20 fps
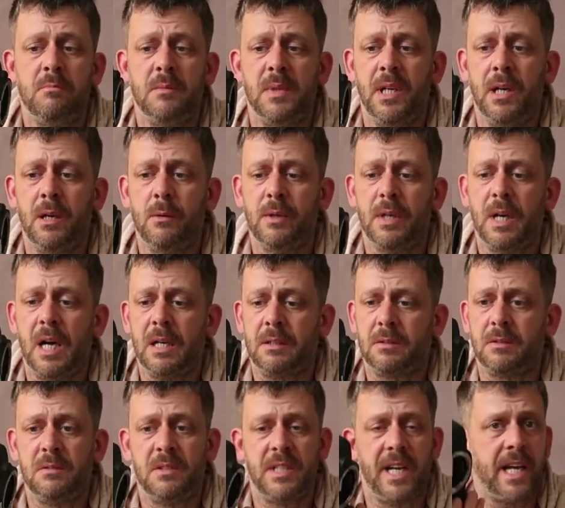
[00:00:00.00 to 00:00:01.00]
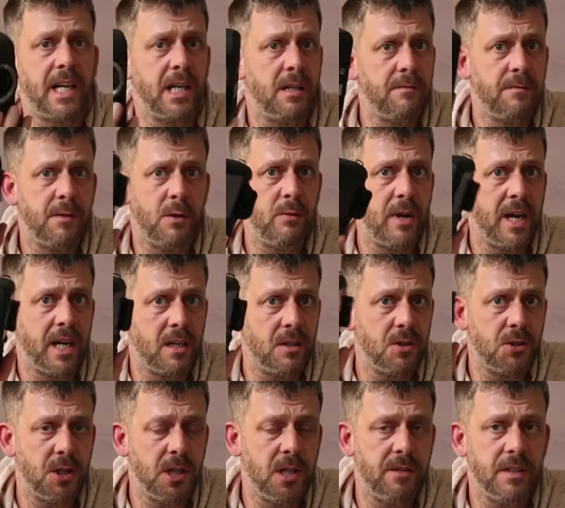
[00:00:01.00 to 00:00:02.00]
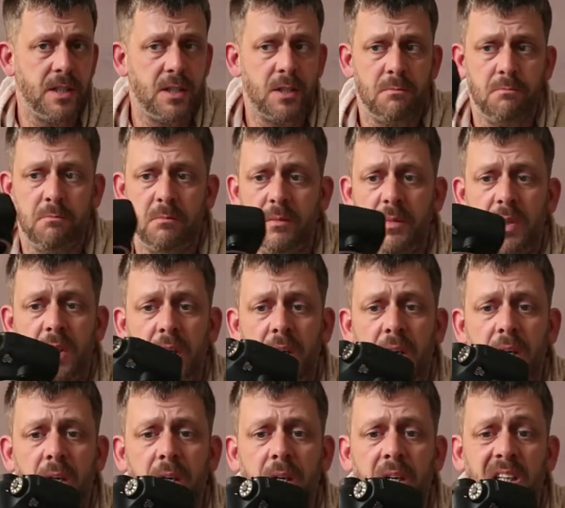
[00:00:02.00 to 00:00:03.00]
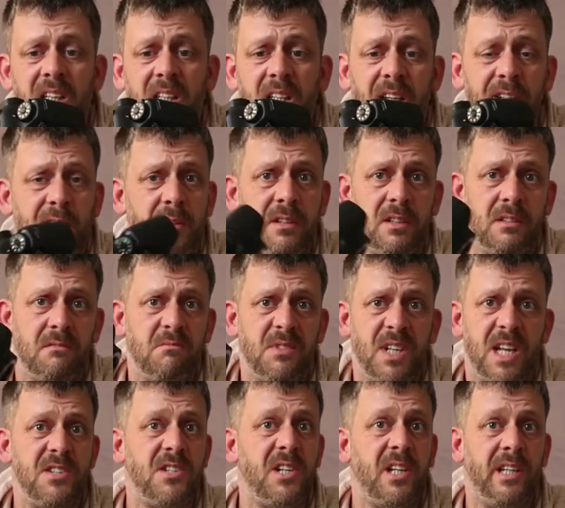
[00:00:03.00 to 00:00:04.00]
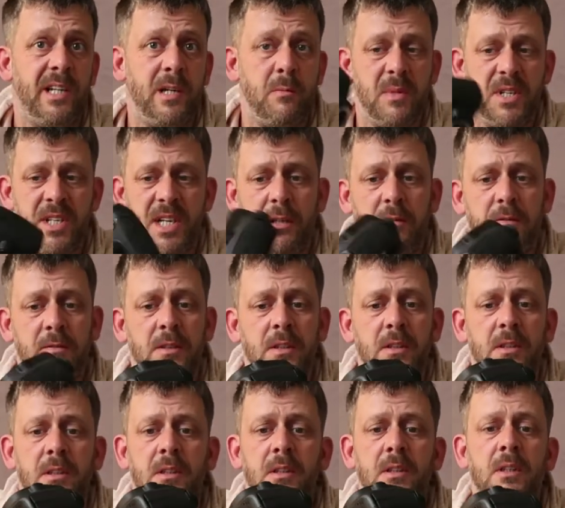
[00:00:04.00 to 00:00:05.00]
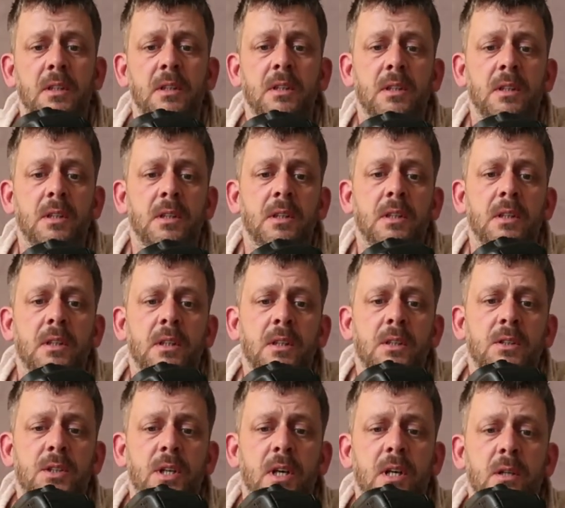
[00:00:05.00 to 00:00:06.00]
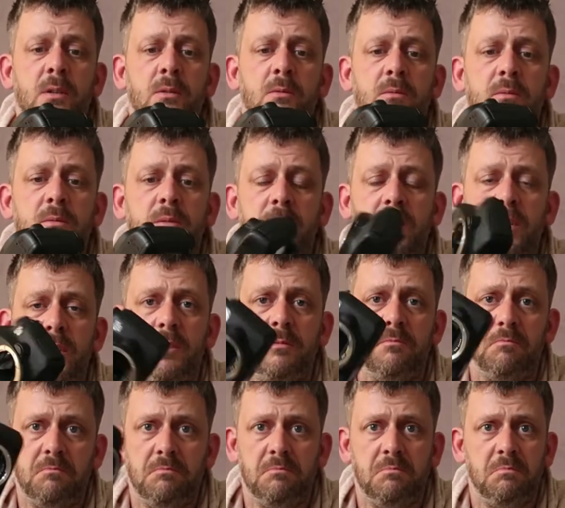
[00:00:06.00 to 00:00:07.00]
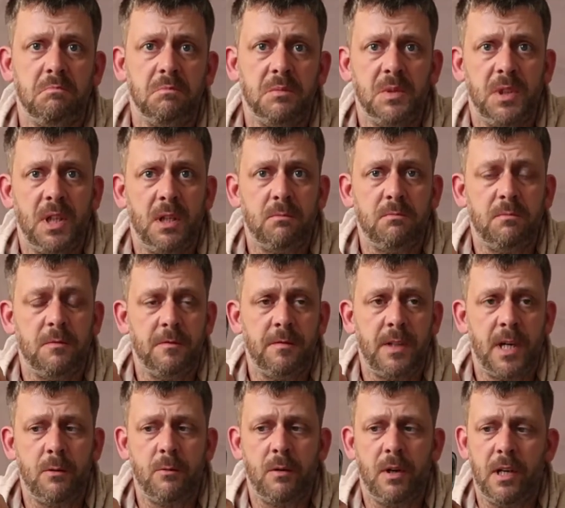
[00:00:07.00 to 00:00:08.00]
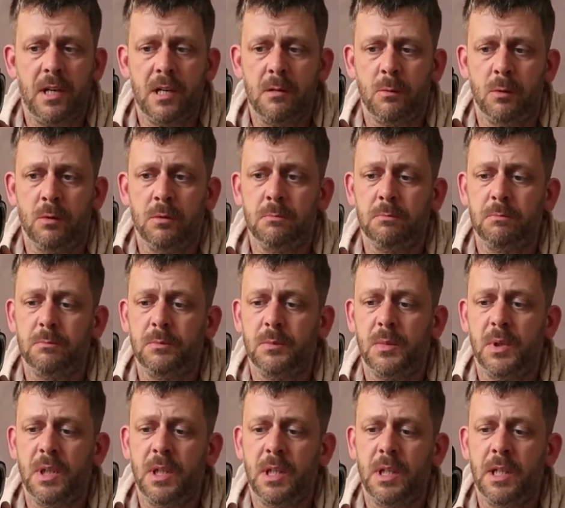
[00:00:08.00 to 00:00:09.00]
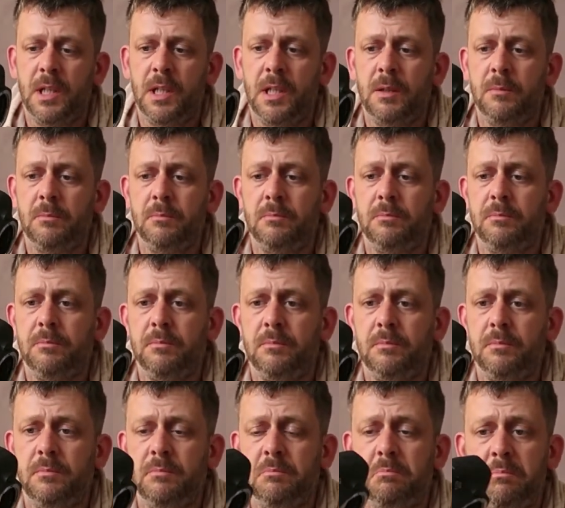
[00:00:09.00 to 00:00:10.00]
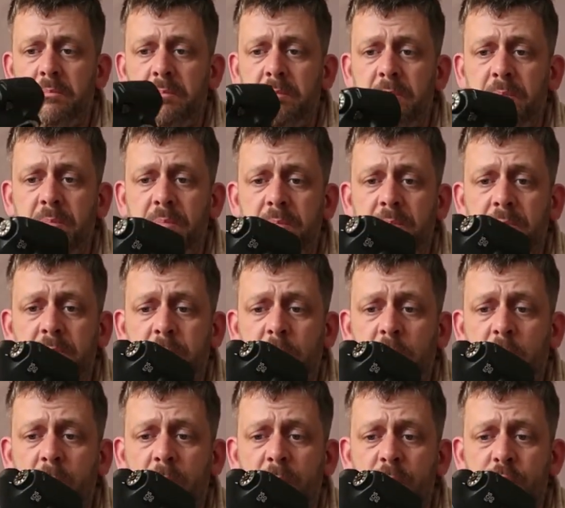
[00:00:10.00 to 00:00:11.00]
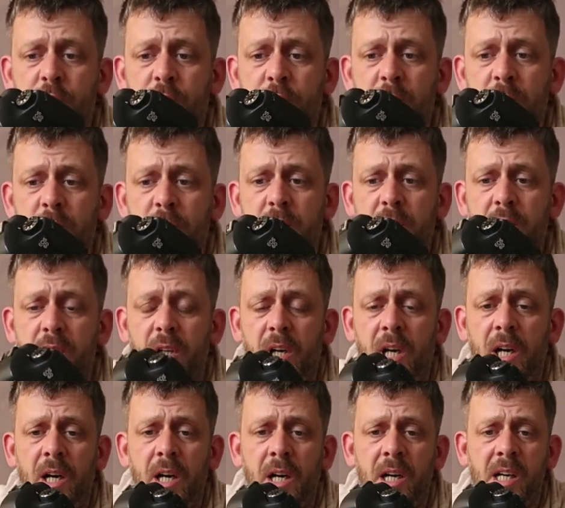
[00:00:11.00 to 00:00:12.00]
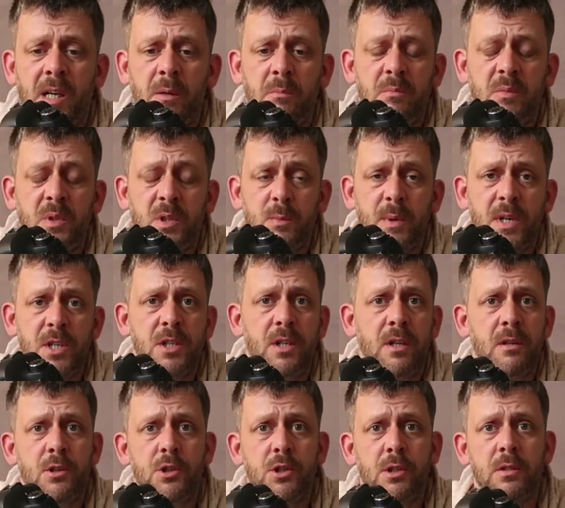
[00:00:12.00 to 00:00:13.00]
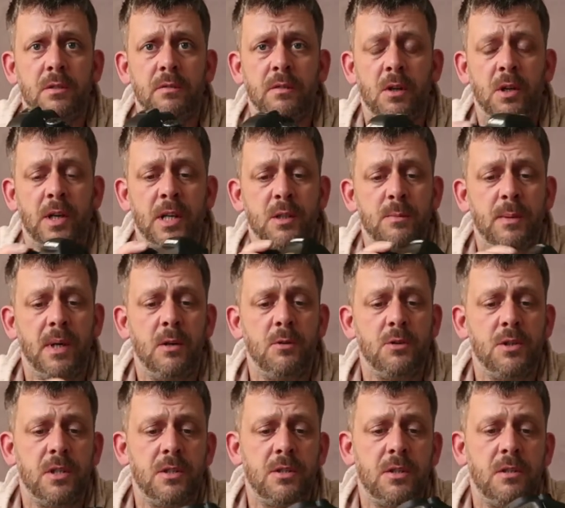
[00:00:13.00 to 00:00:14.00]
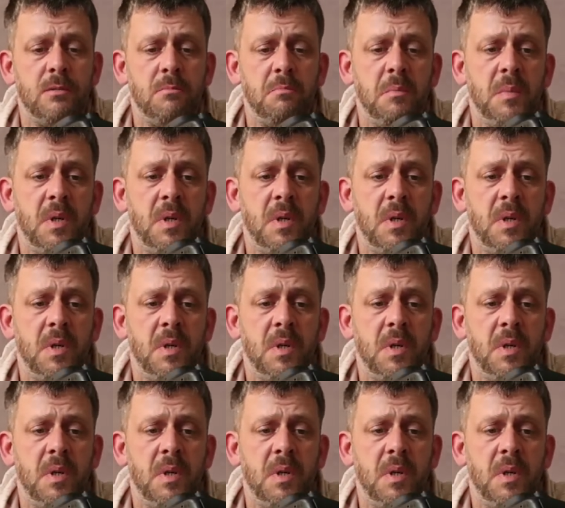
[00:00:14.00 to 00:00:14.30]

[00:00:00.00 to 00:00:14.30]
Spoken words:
I take it in for regular service. I do the sensor cleaning myself. So, very reliable. Go on a shoot, especially doing a shoot of long exposures.